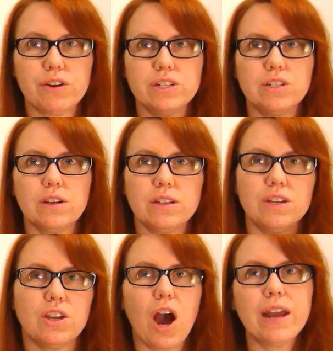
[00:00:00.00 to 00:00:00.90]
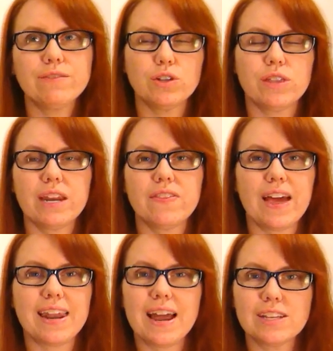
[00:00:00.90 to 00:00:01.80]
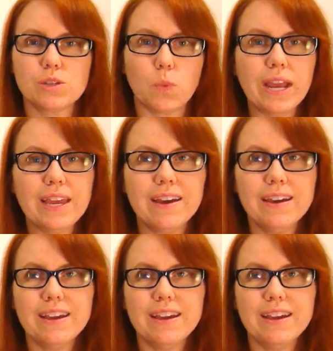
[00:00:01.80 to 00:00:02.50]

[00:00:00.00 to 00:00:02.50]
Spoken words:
And you kind of do that in that last week,